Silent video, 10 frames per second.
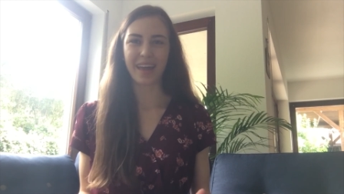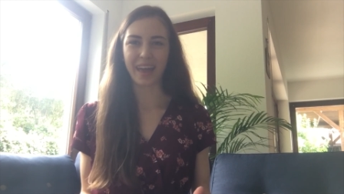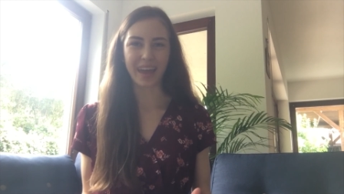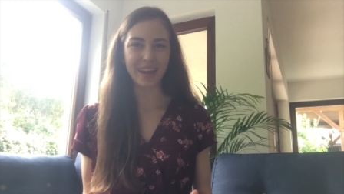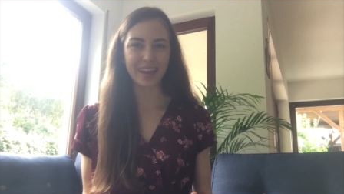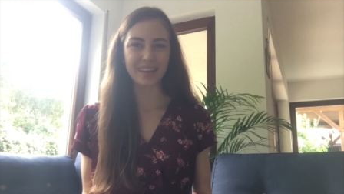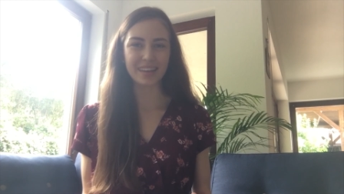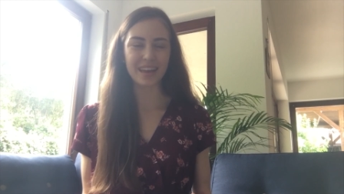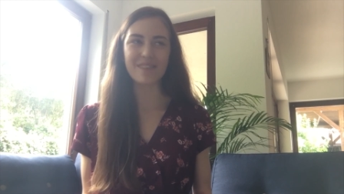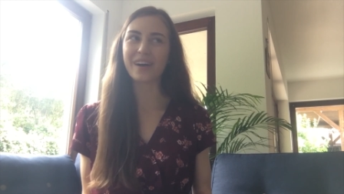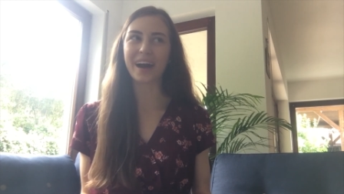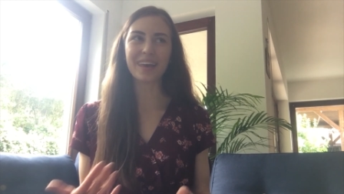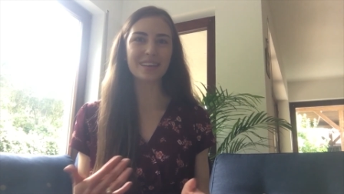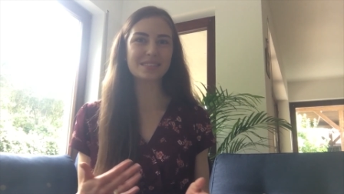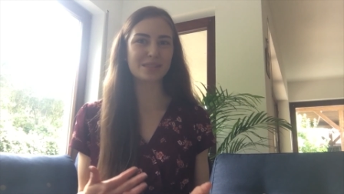hey, if I
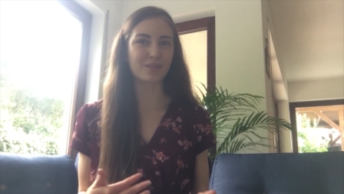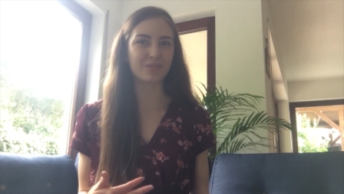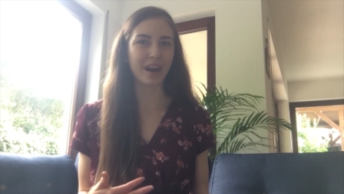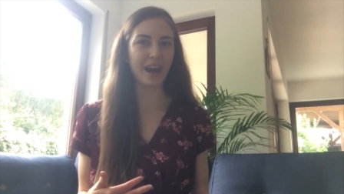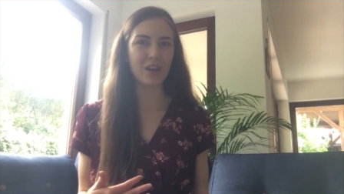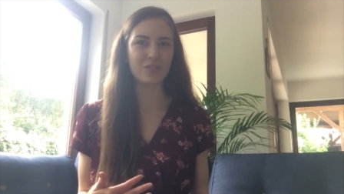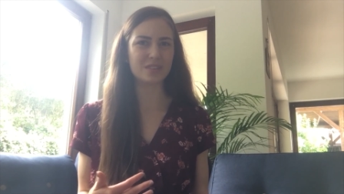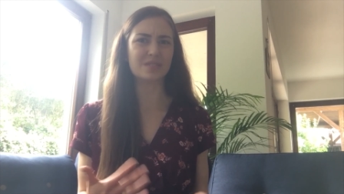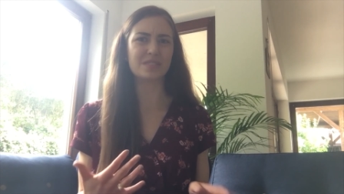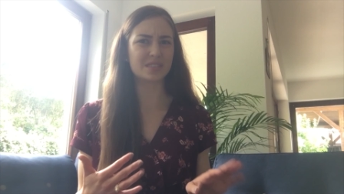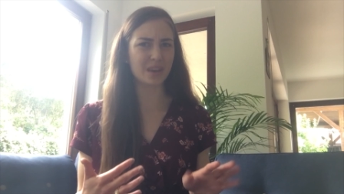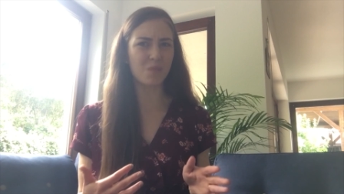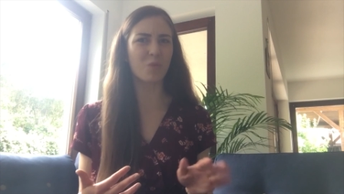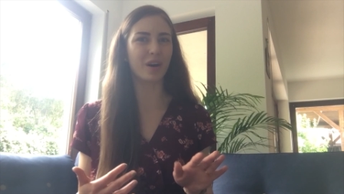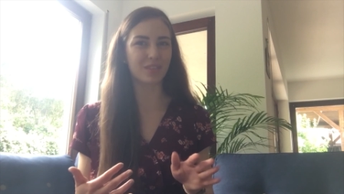can survive and
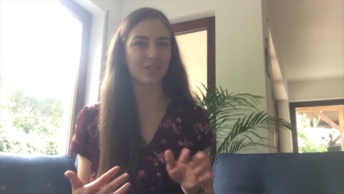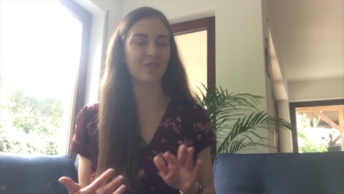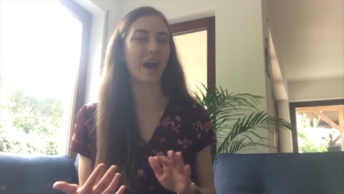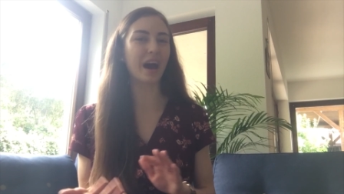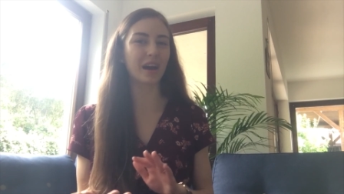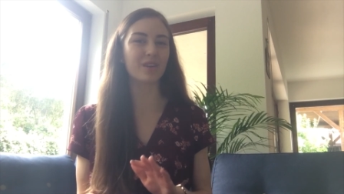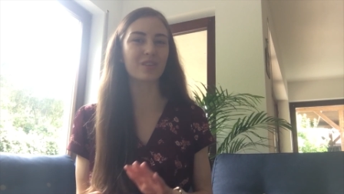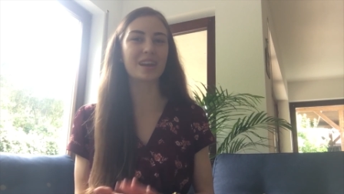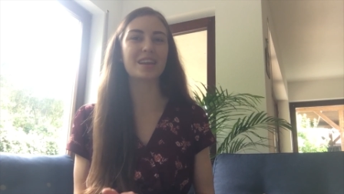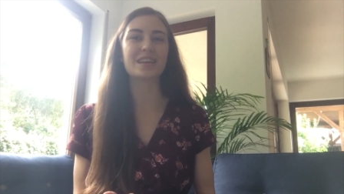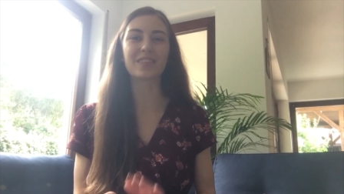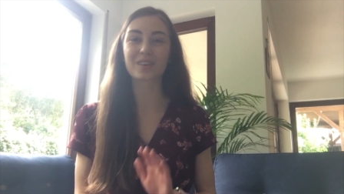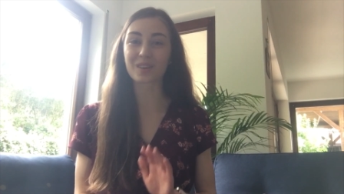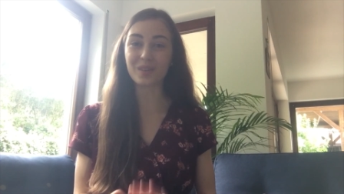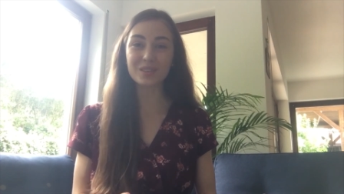somewhat thrive in another
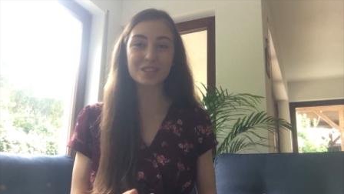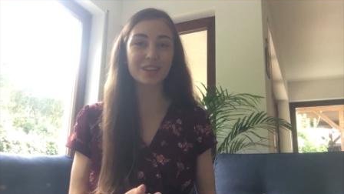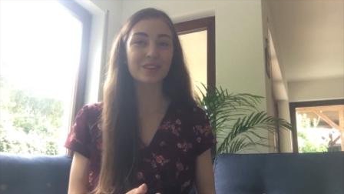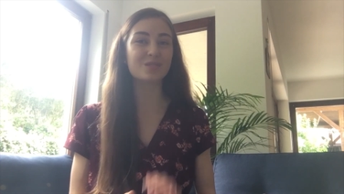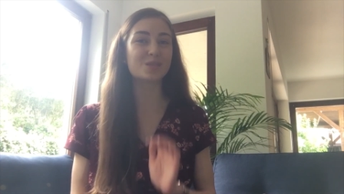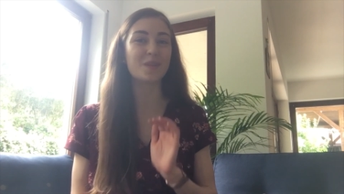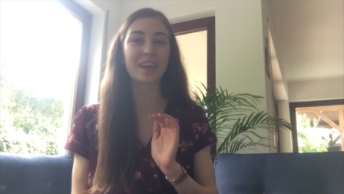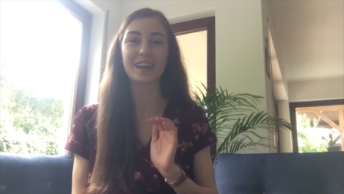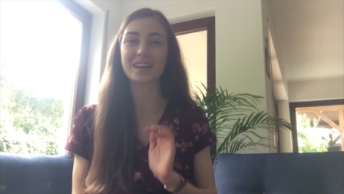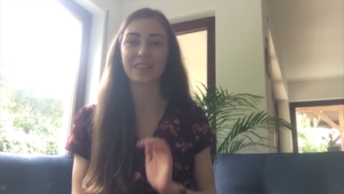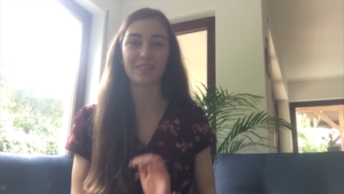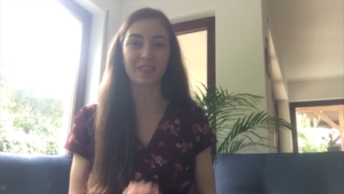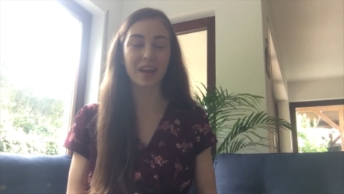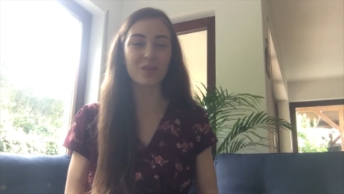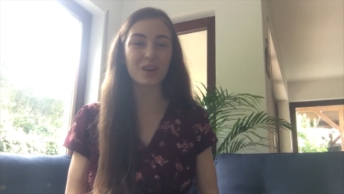culture who's speaking another
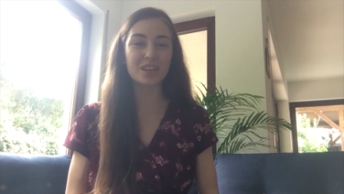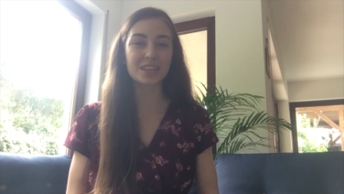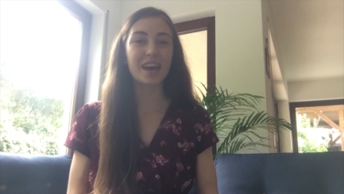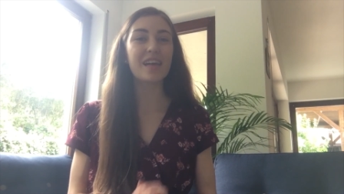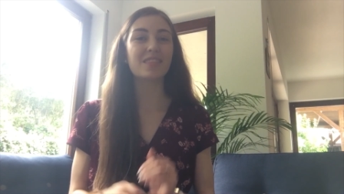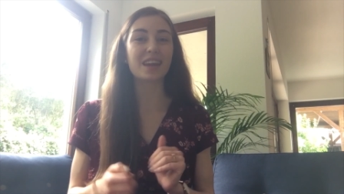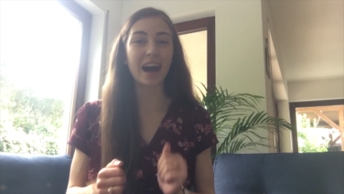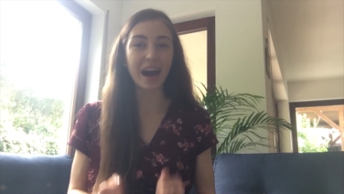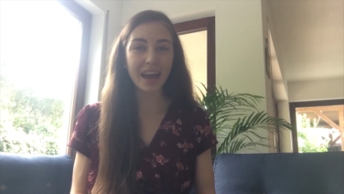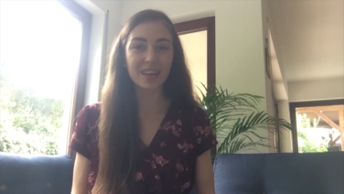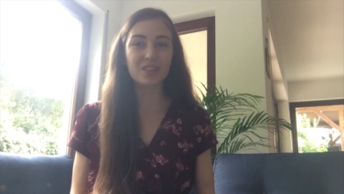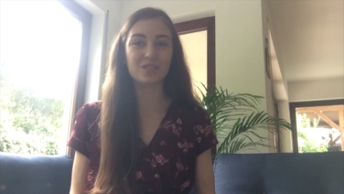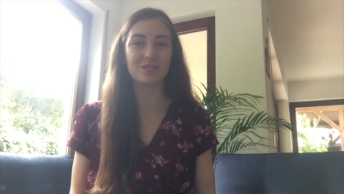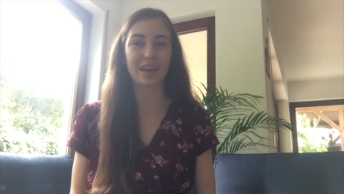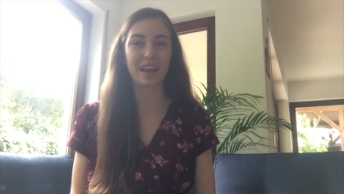language, then I can
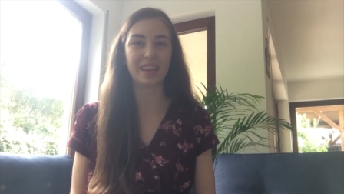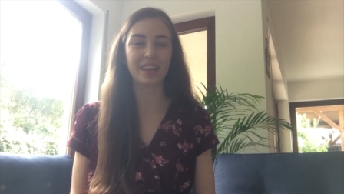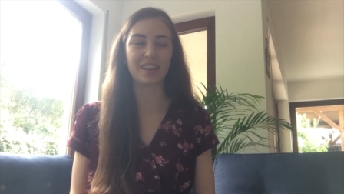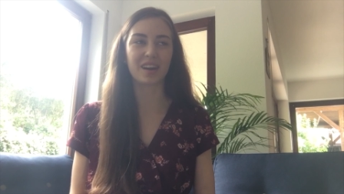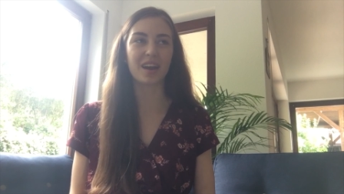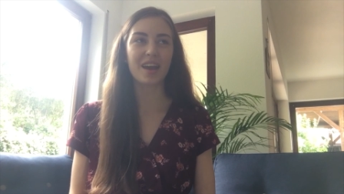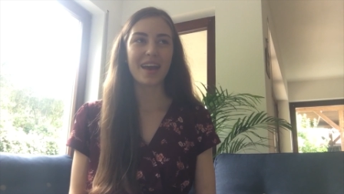do that here.